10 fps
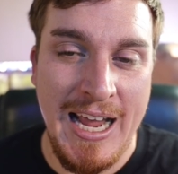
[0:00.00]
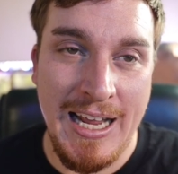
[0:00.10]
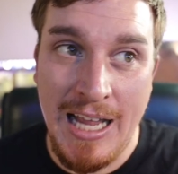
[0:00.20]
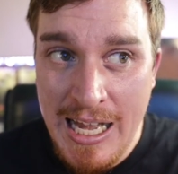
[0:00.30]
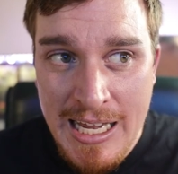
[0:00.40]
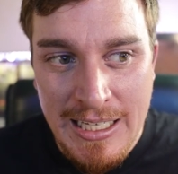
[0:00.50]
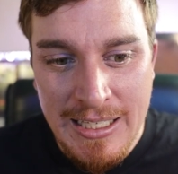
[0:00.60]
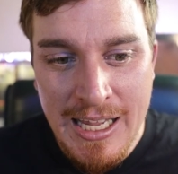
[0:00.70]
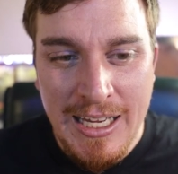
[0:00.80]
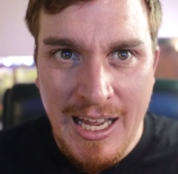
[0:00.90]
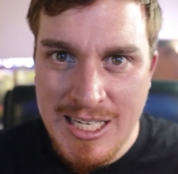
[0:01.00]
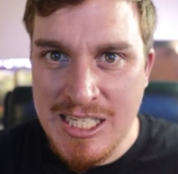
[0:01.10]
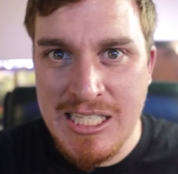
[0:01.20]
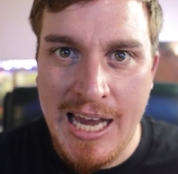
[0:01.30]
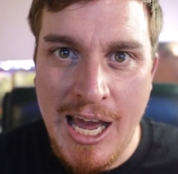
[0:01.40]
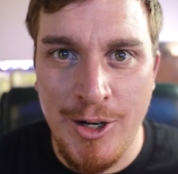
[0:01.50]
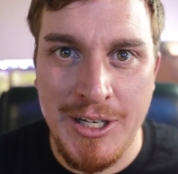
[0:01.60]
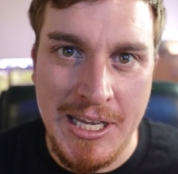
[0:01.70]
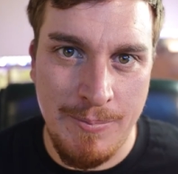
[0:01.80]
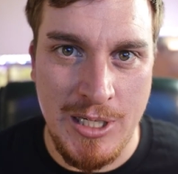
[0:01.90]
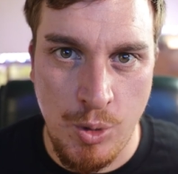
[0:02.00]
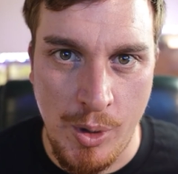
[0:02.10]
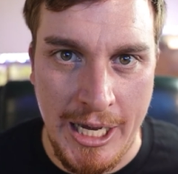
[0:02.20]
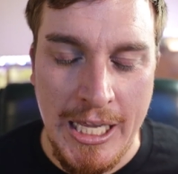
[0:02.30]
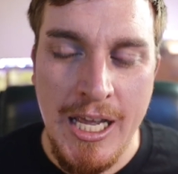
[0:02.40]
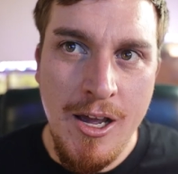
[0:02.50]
and any kind of scattered in between.